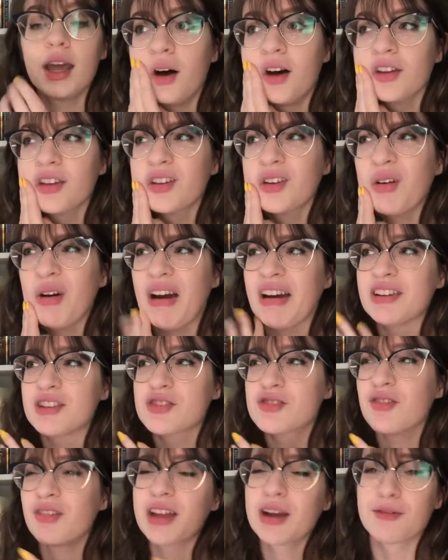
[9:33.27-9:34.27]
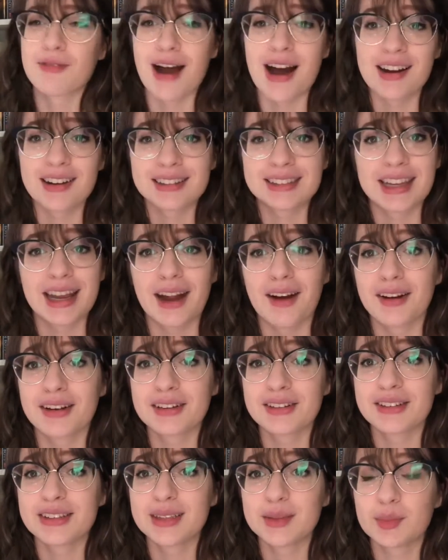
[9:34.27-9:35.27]
Also, I just don't like Ron as a character
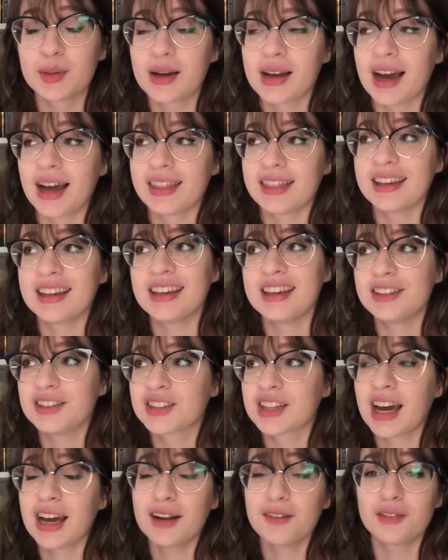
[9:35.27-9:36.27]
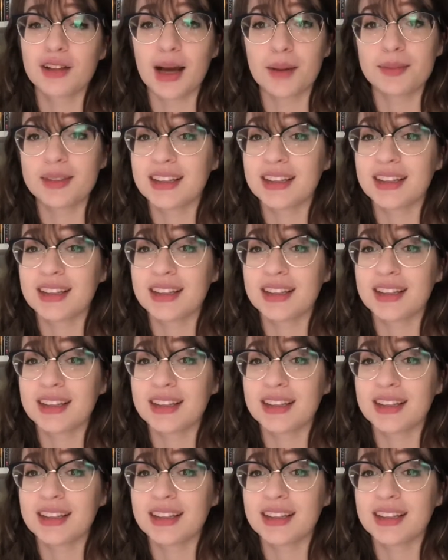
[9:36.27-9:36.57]
in this book. I think he just kind of flops.